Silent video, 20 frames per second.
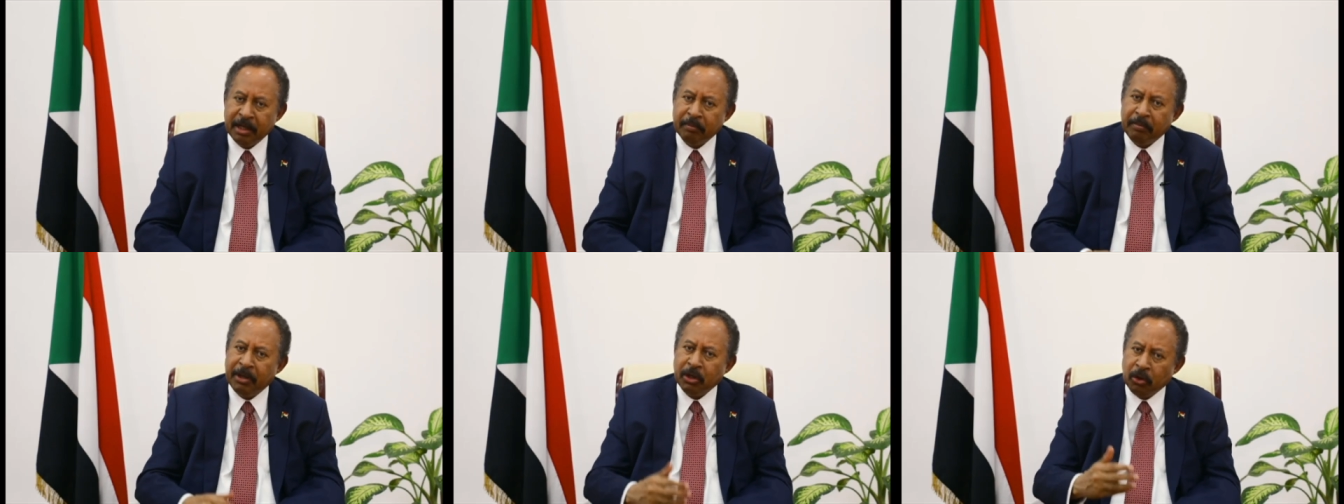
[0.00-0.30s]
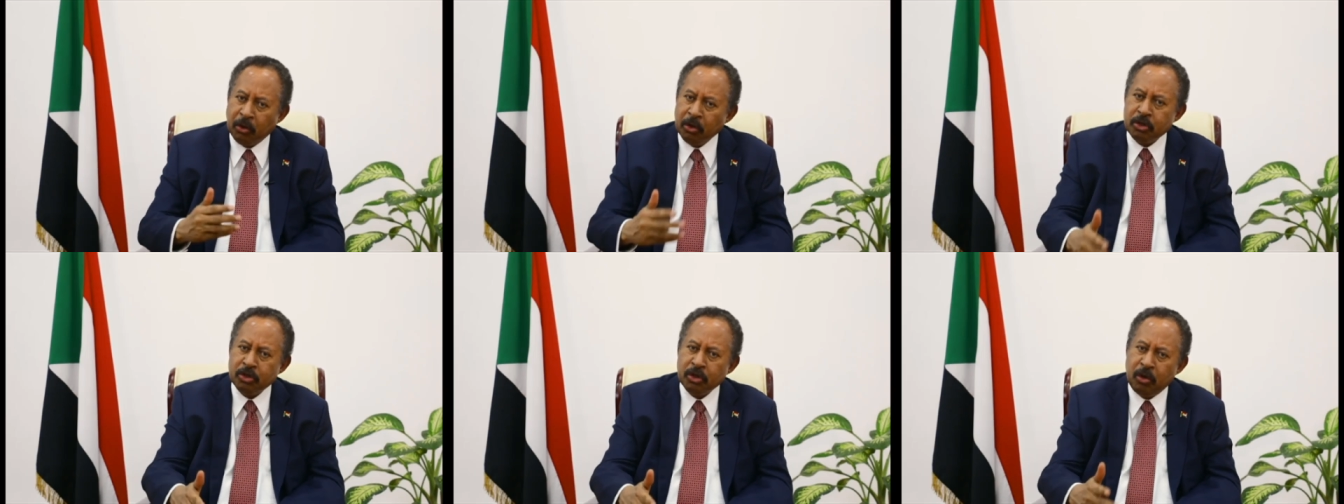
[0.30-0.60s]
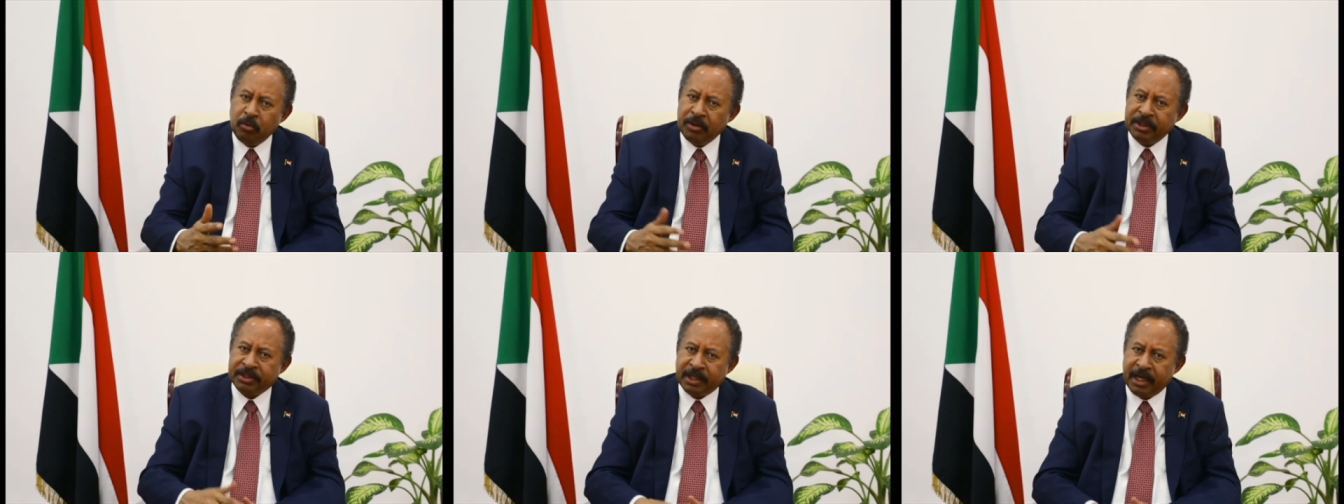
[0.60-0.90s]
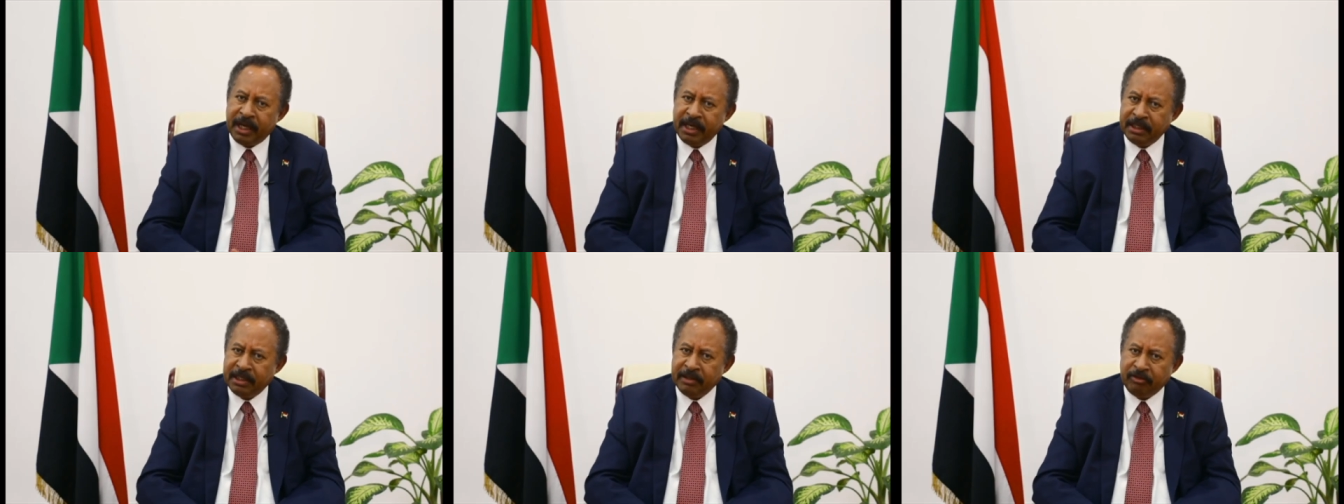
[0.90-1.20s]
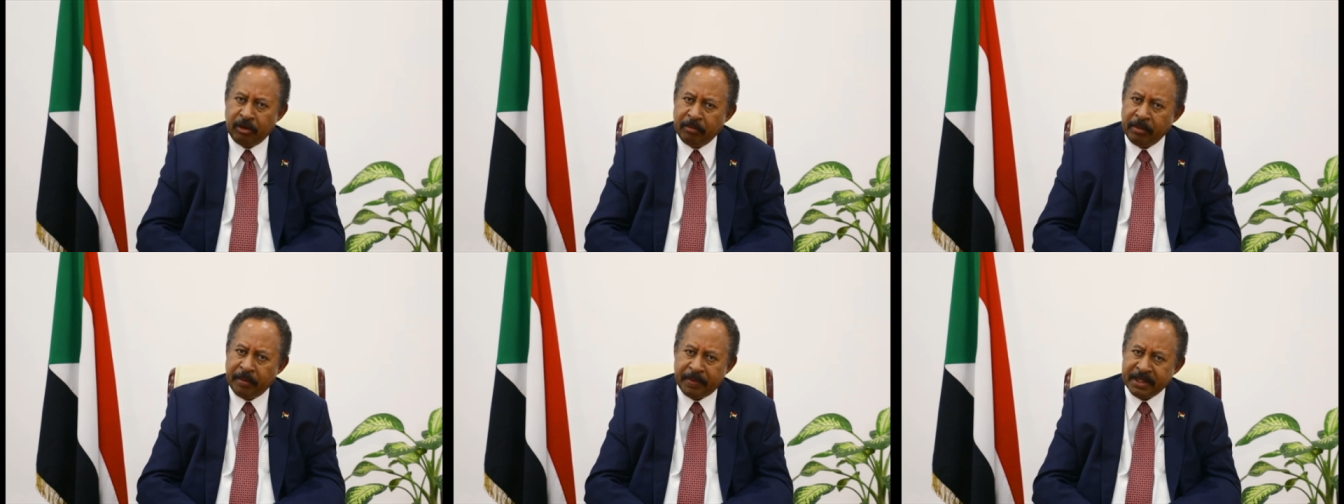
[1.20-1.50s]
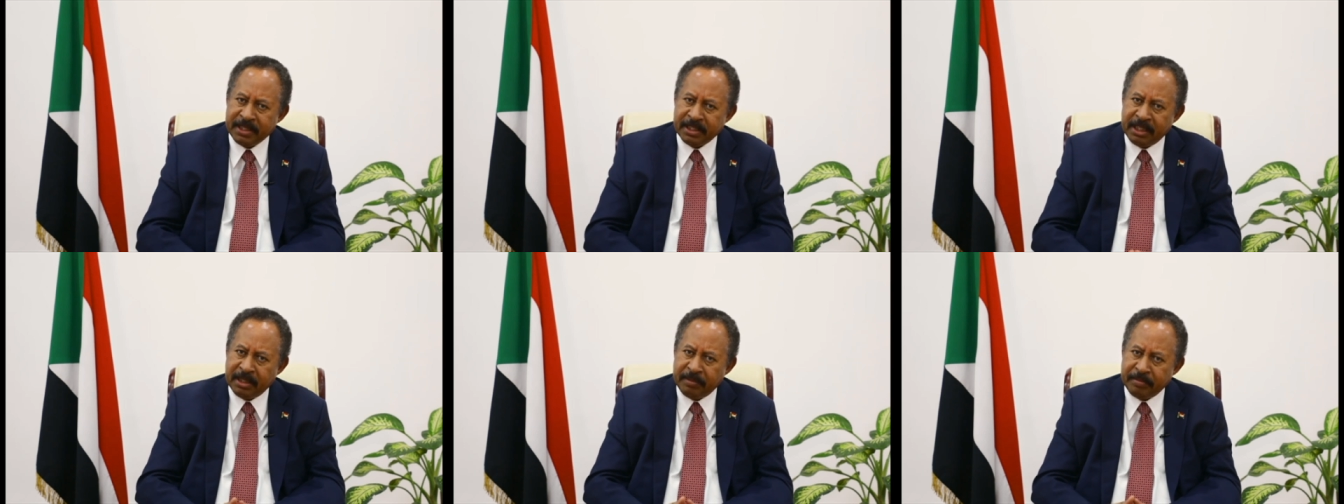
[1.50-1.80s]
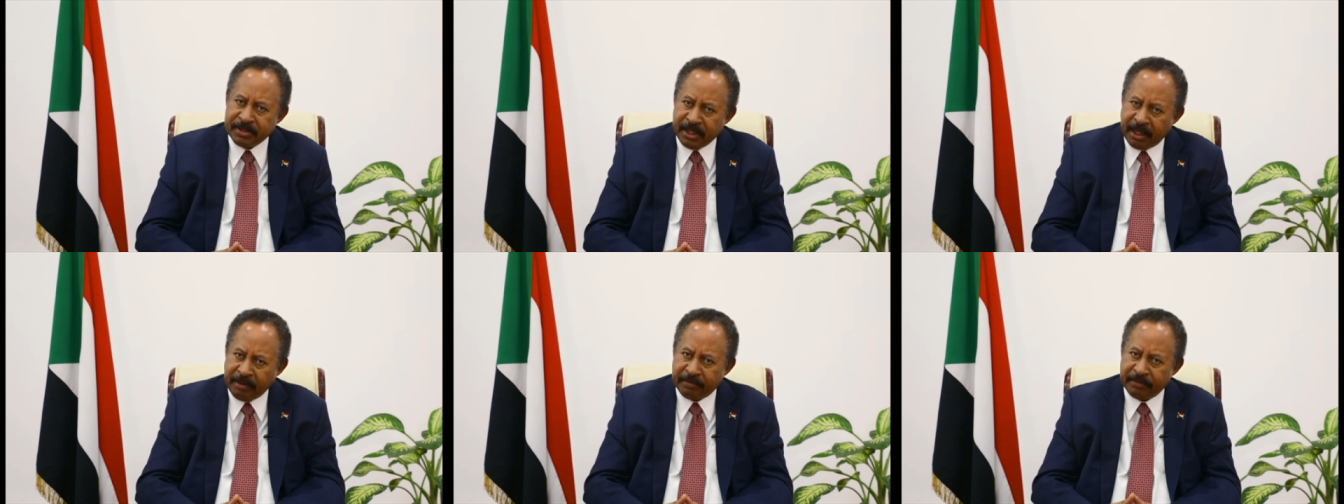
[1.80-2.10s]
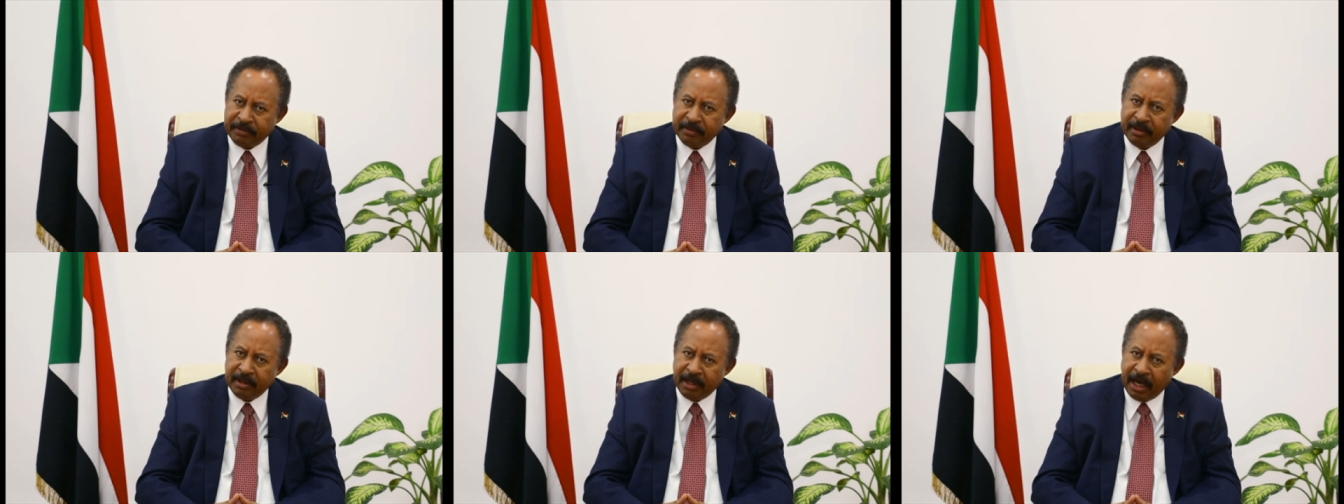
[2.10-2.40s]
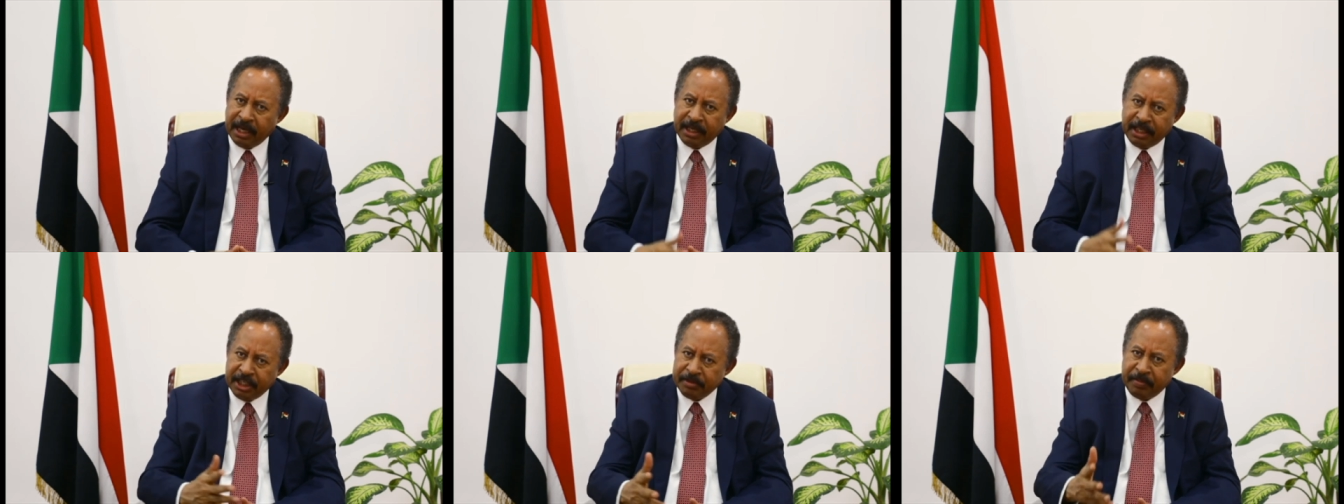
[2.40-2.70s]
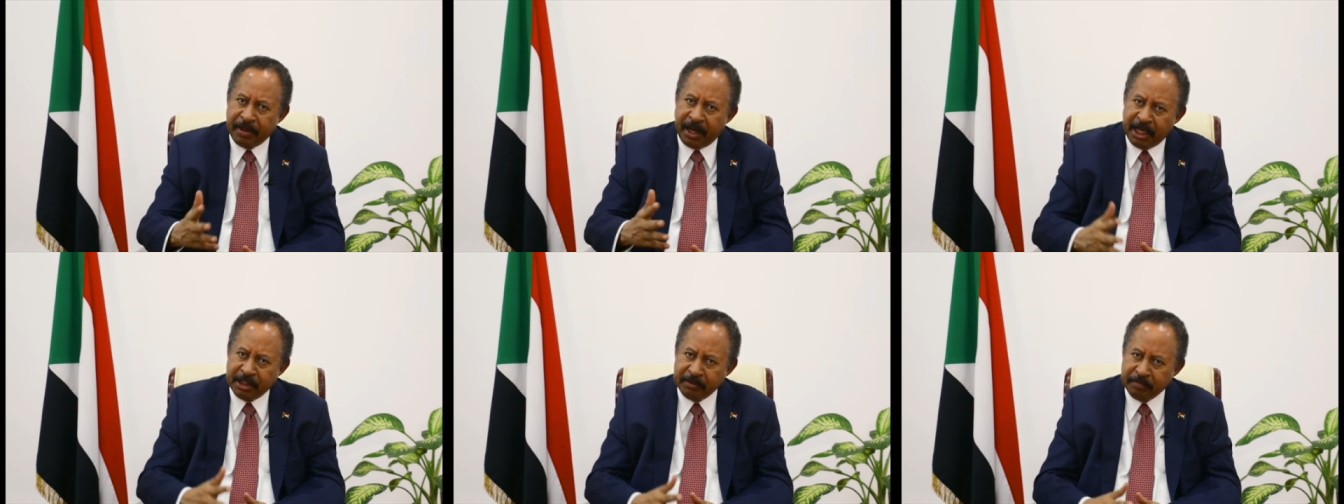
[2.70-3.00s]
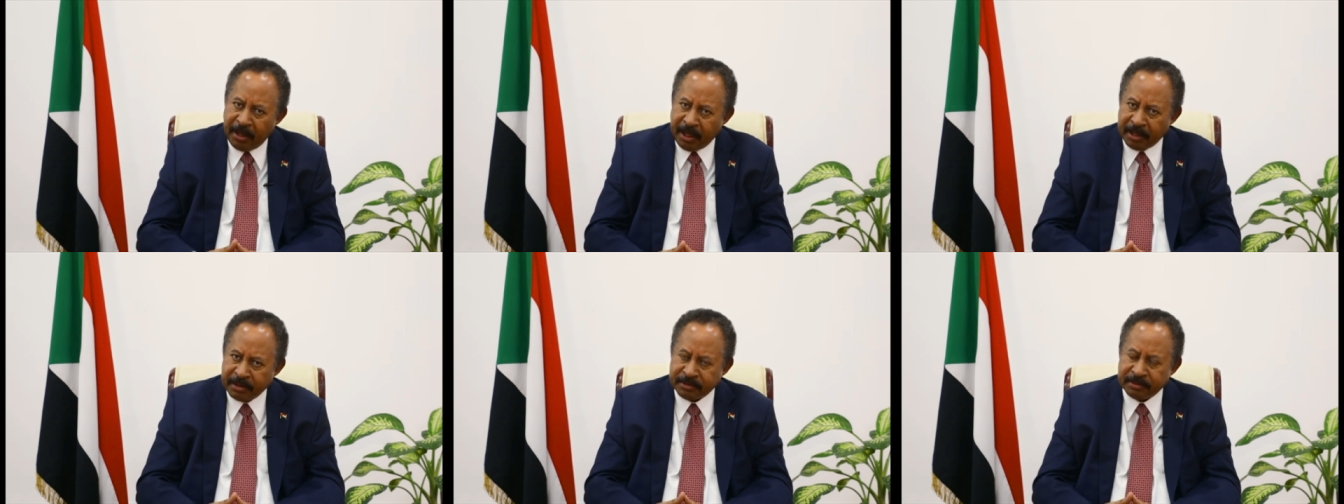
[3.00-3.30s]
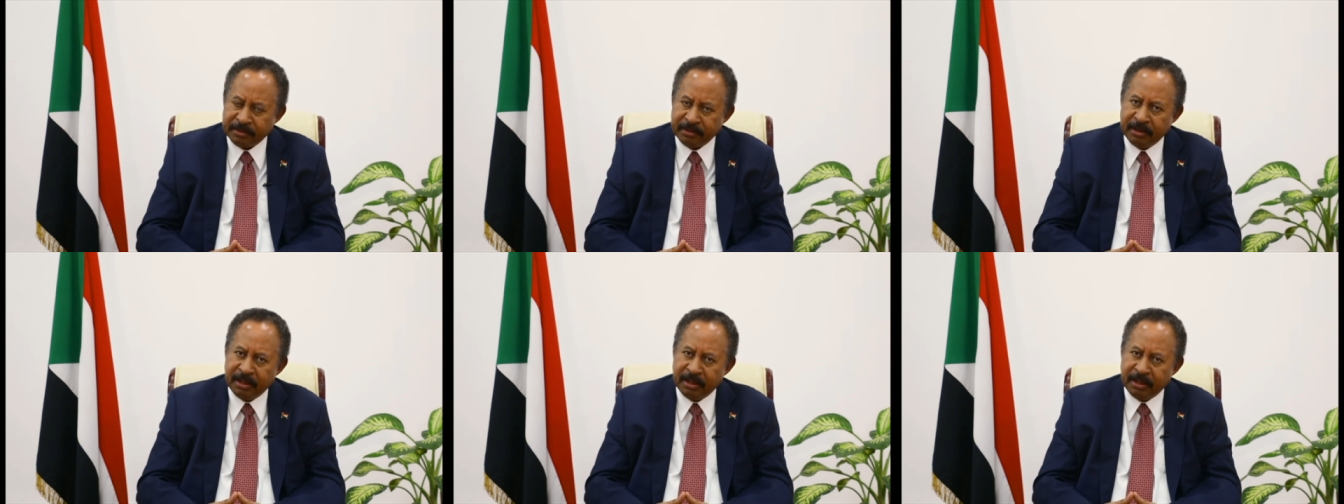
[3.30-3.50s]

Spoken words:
but also we tried the former president himself, and he's behind bars.